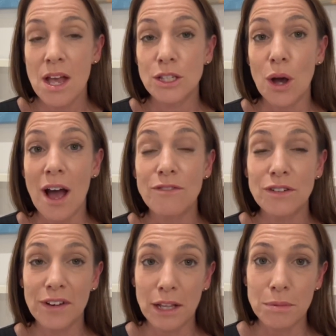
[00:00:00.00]
So I have
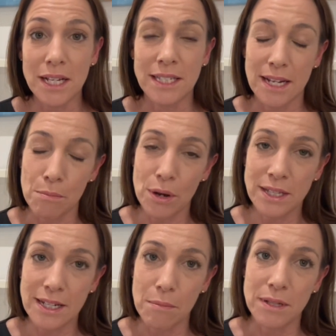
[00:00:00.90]
developed a
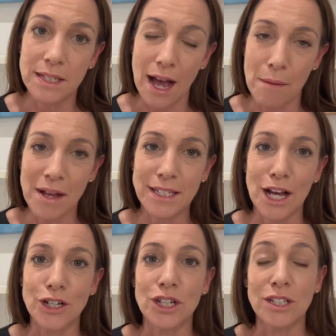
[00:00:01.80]
step-by-step scar
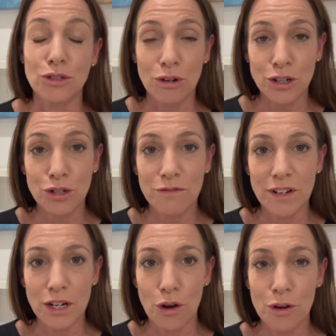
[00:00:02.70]
massage instructional
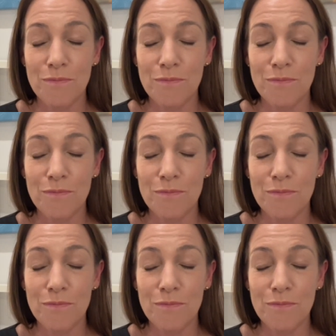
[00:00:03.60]
video